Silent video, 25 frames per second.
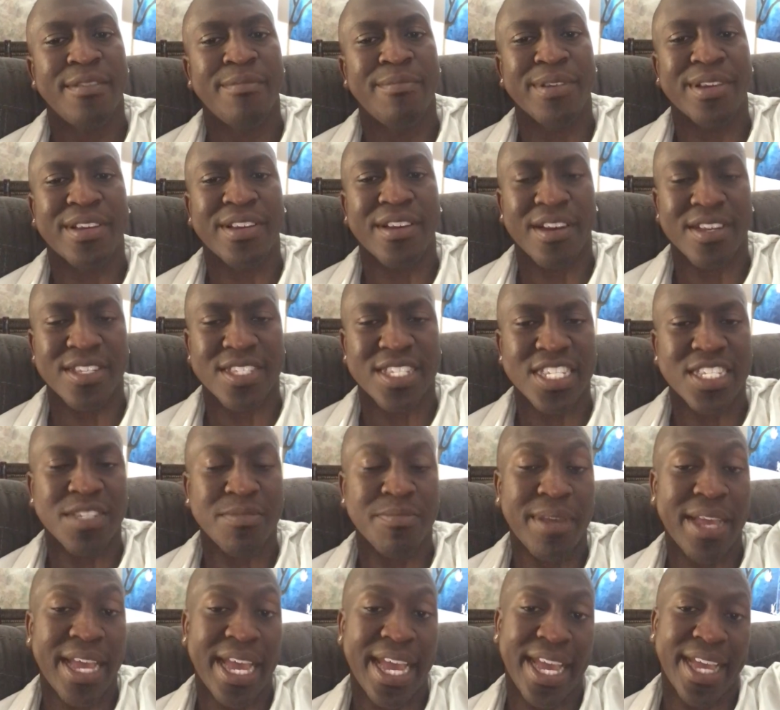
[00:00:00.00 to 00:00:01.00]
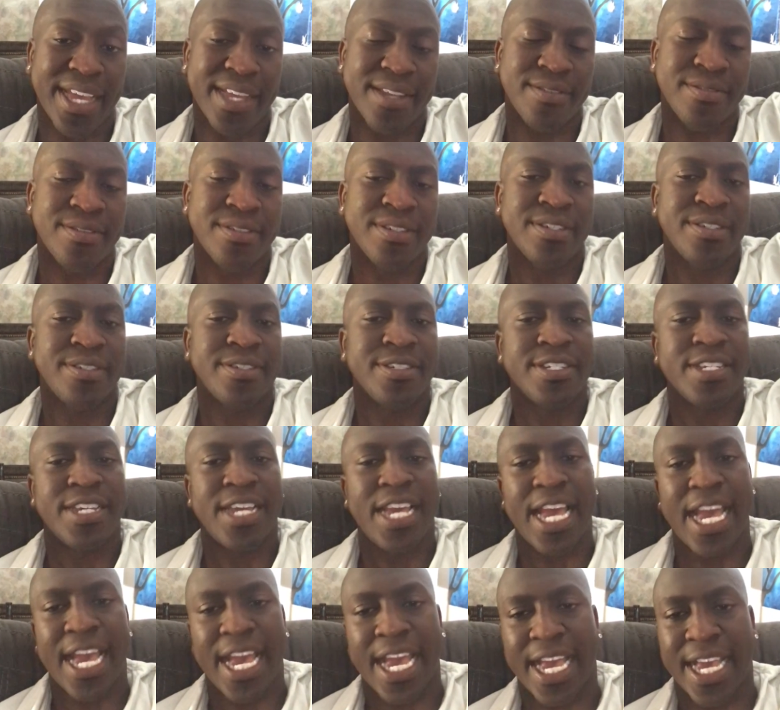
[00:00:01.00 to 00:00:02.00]
Because this man
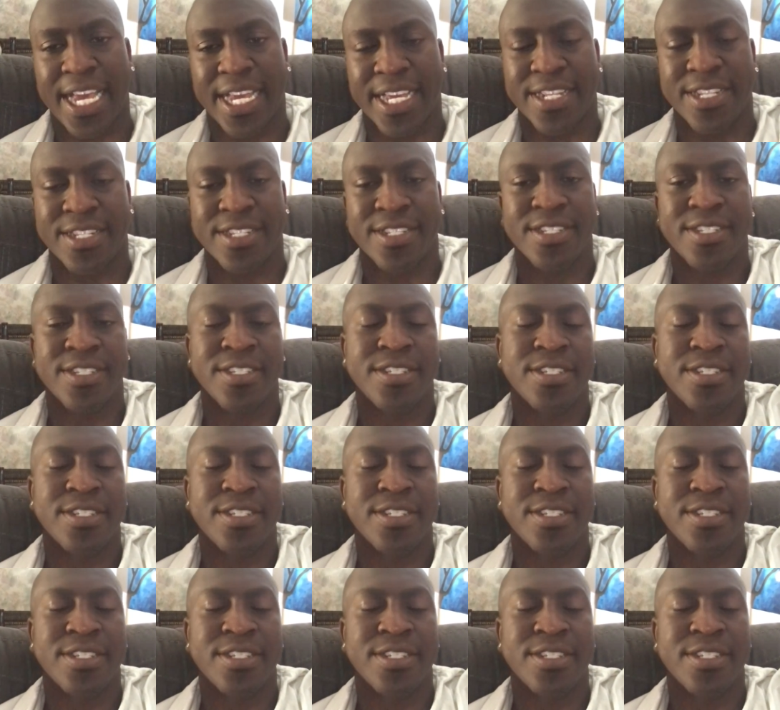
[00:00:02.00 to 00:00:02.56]
had